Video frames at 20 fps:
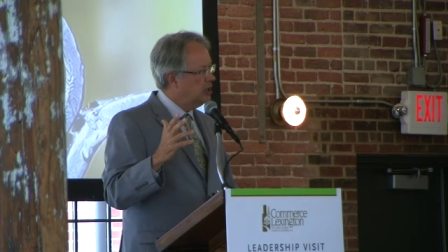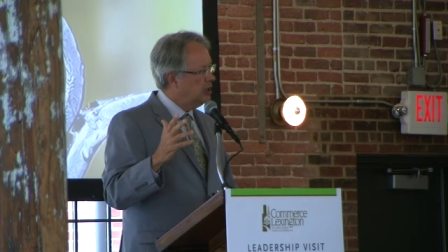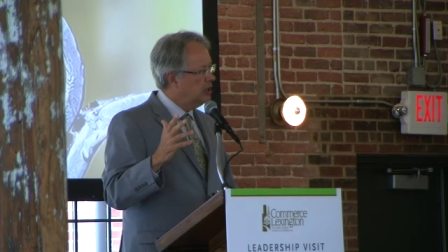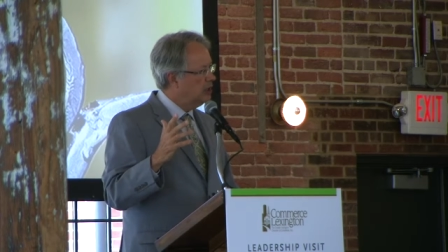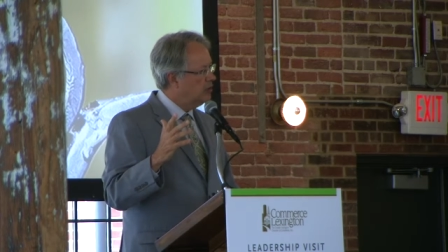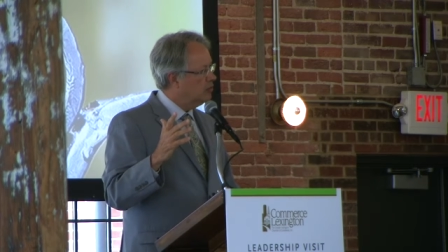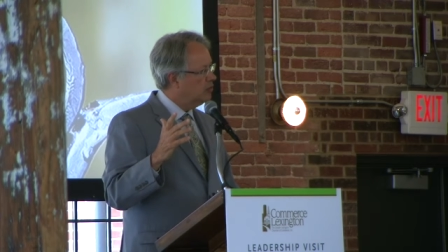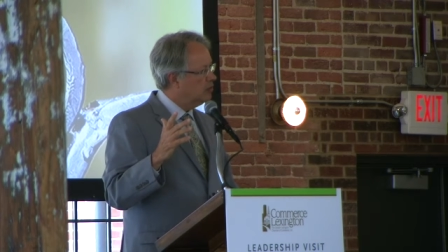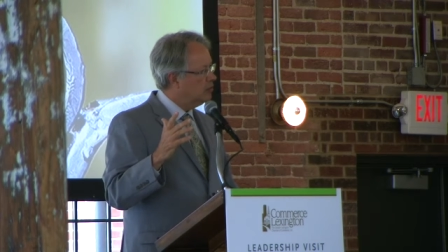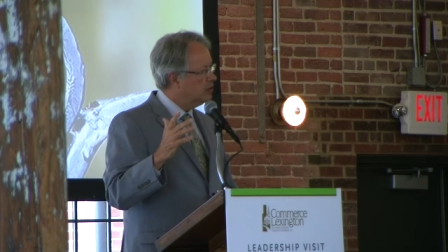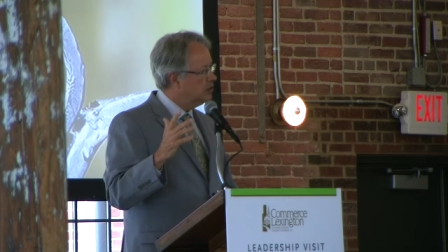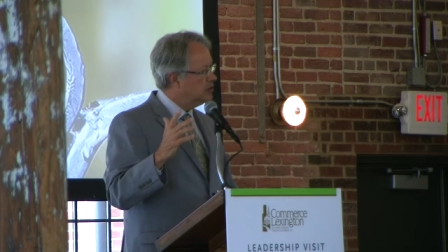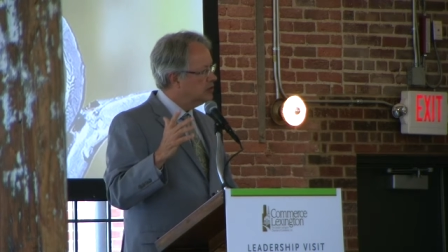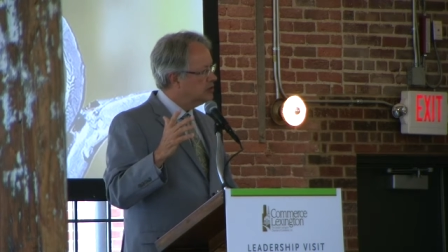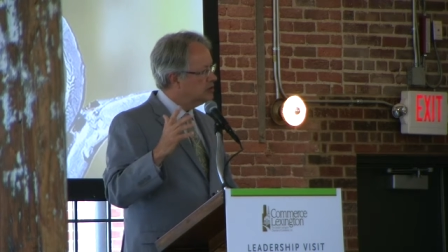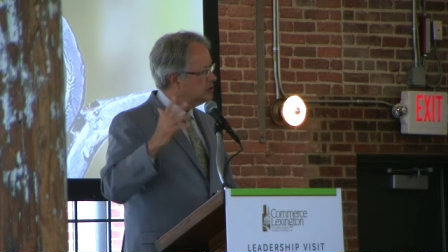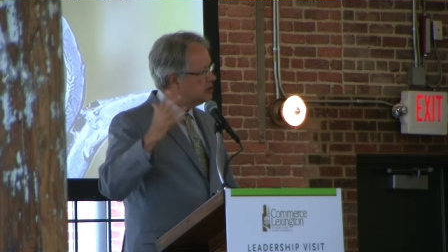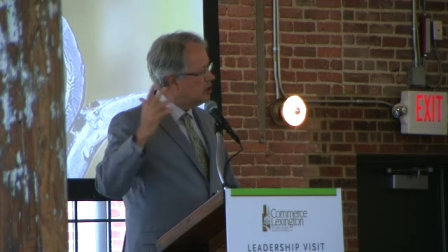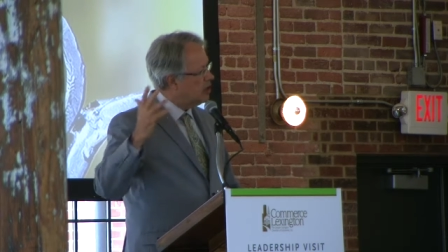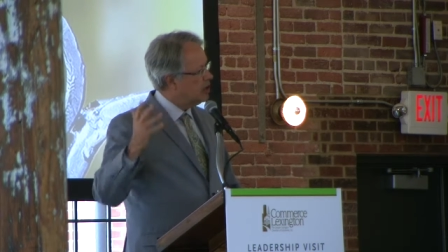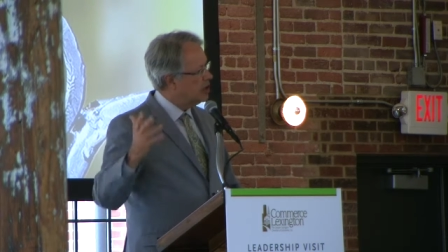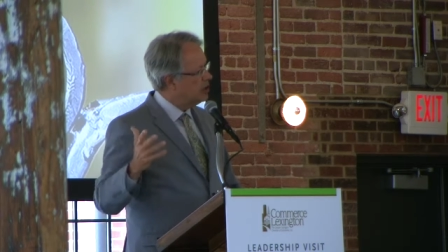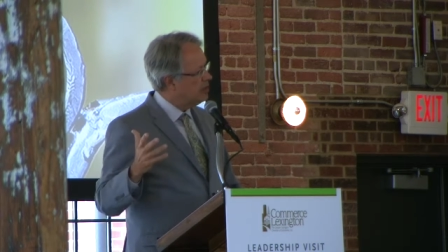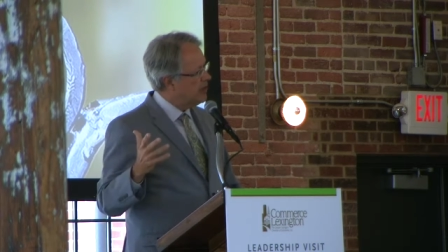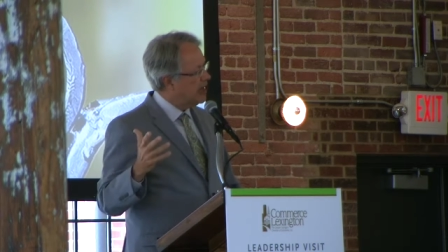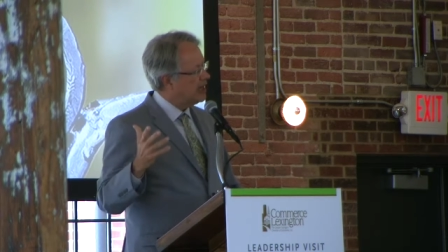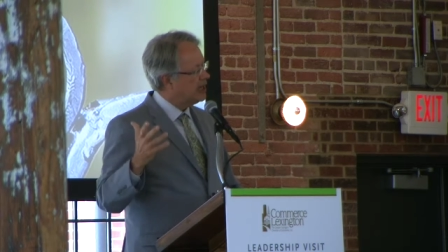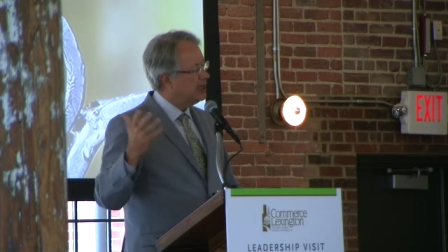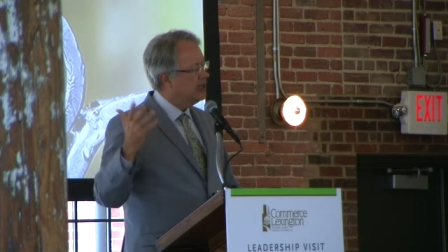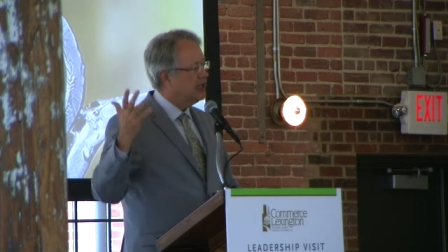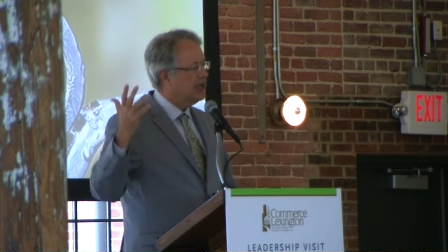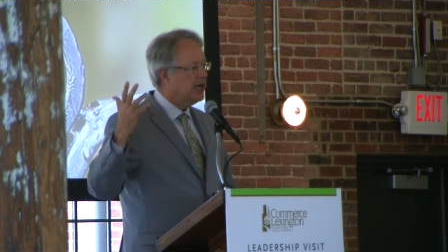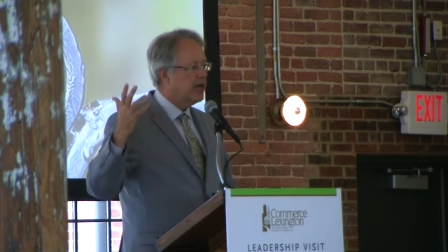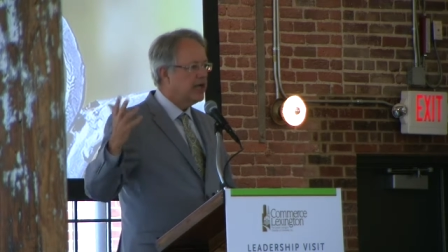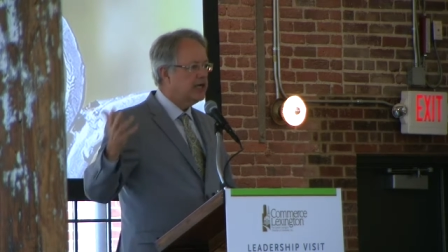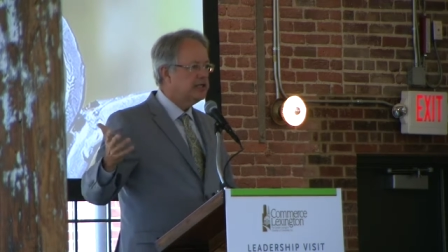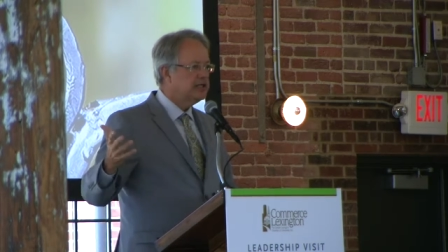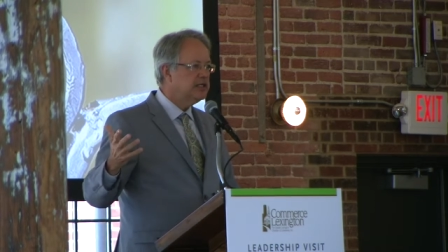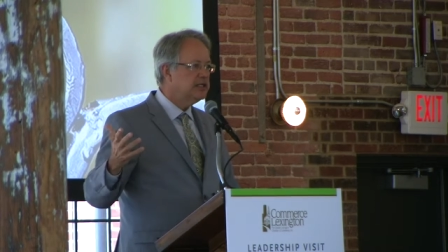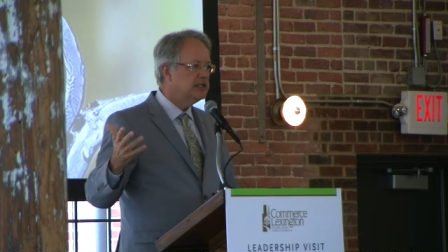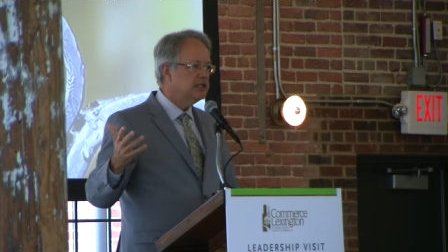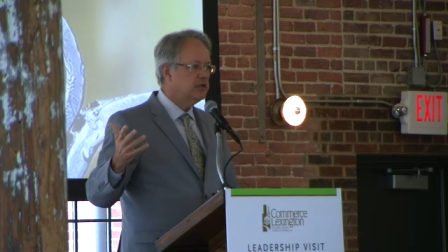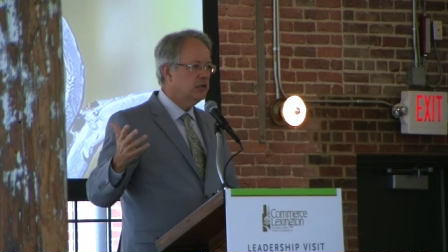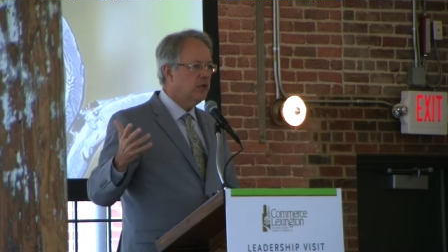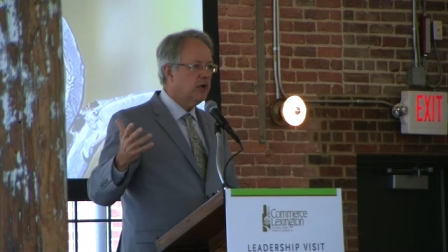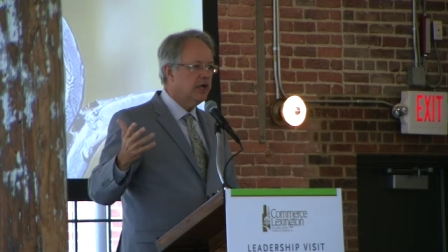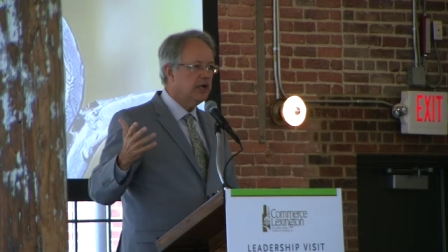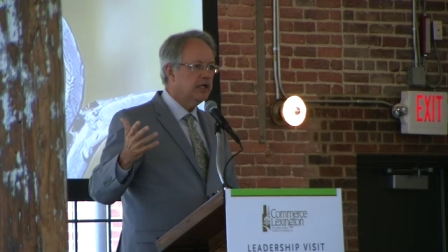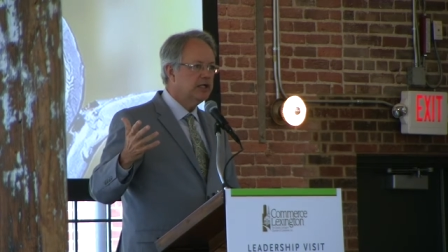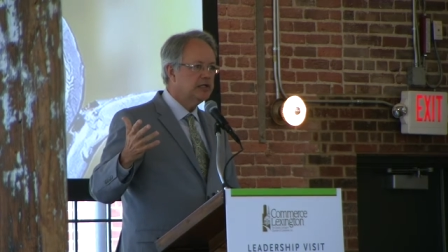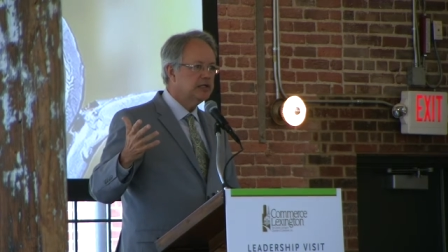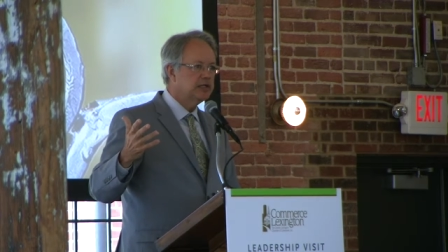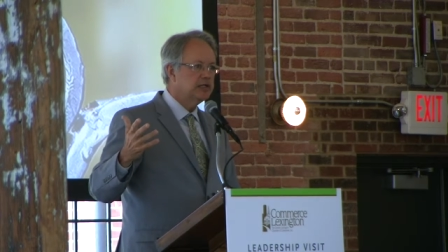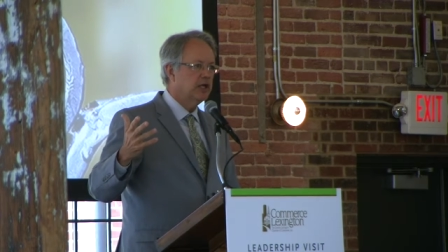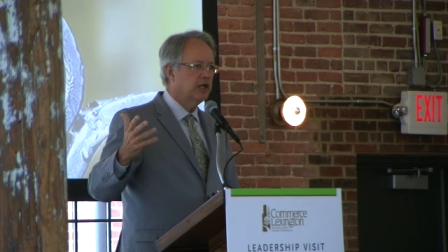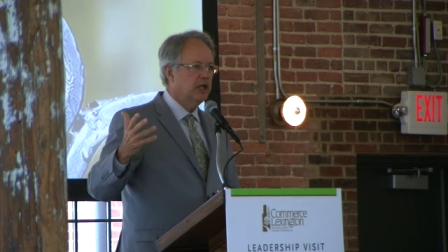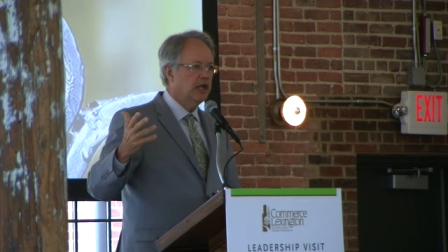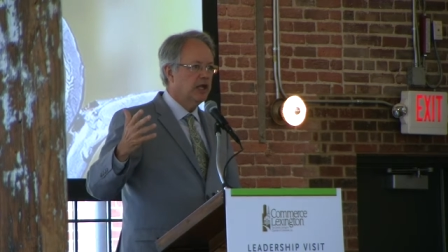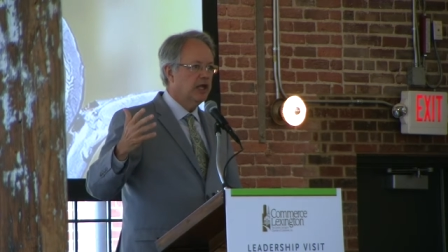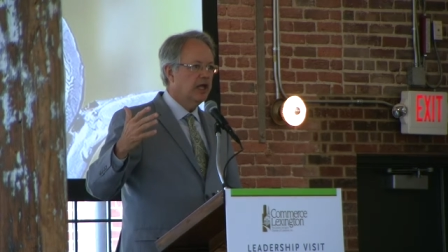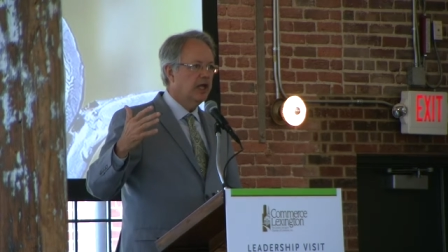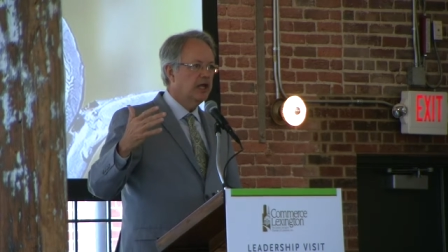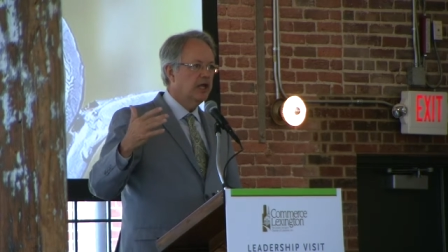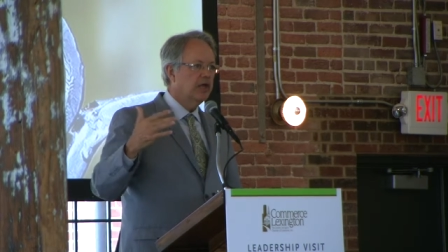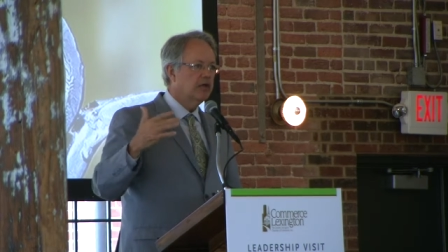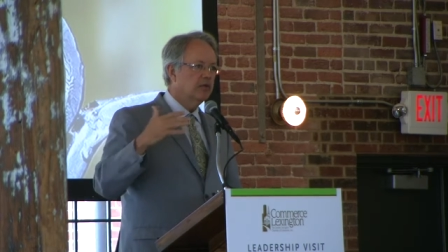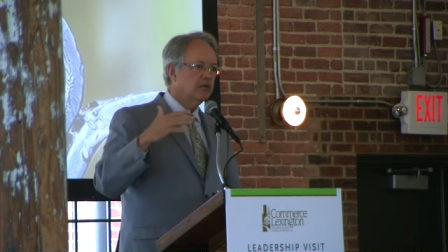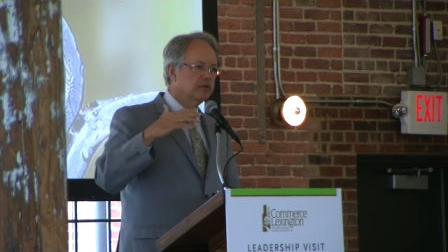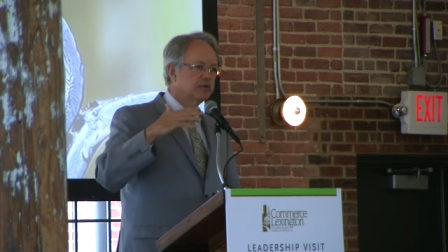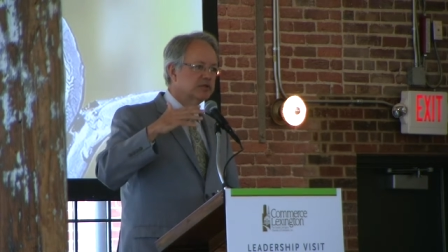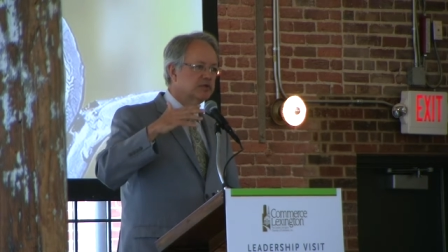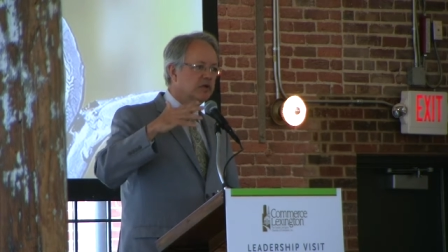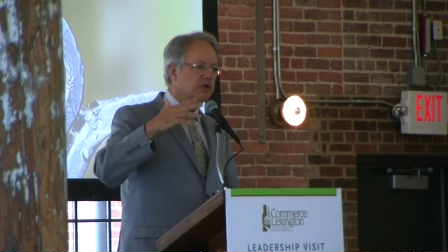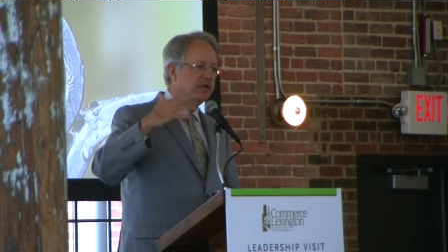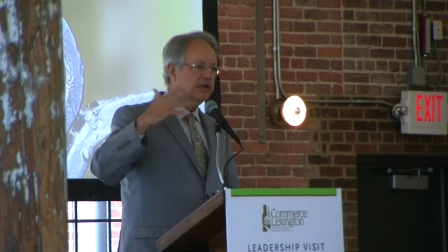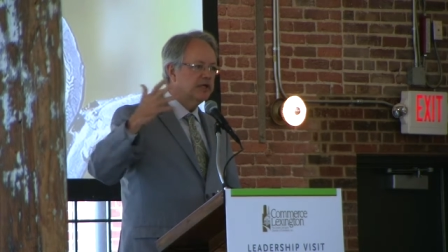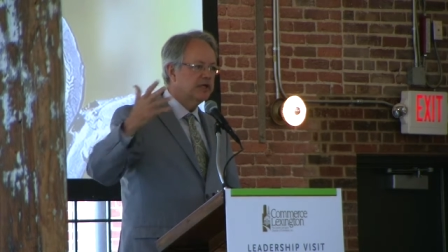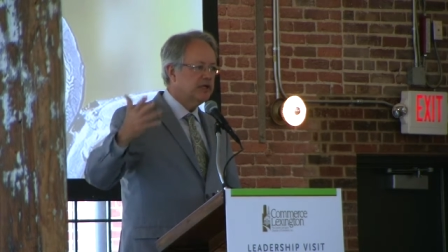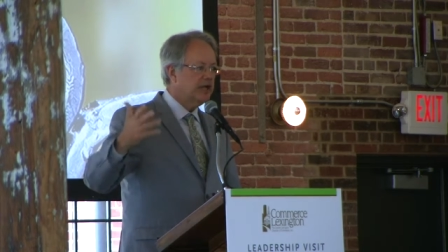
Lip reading: It was started back in the 1920s, and it was on the